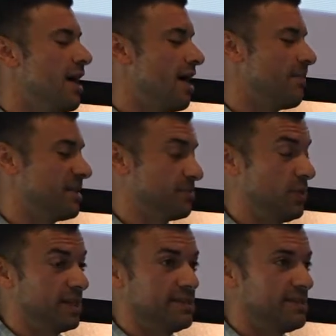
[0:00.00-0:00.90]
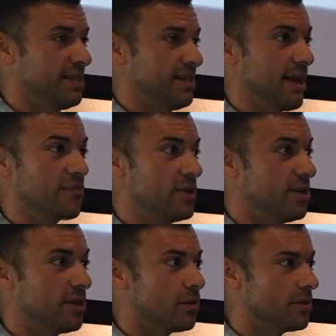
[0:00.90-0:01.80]
As we can see, every
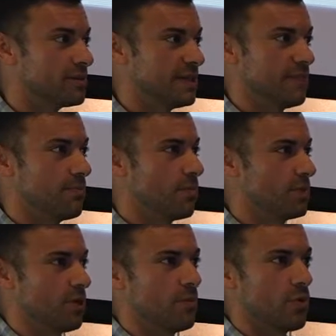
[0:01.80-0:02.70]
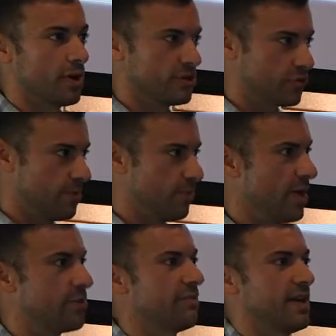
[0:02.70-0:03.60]
year we're seeing more extreme
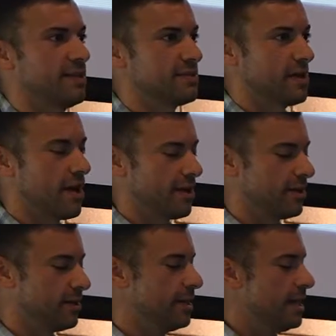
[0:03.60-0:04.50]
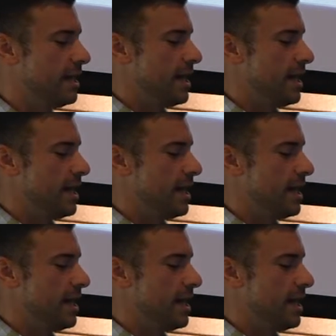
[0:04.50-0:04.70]
weather events, higher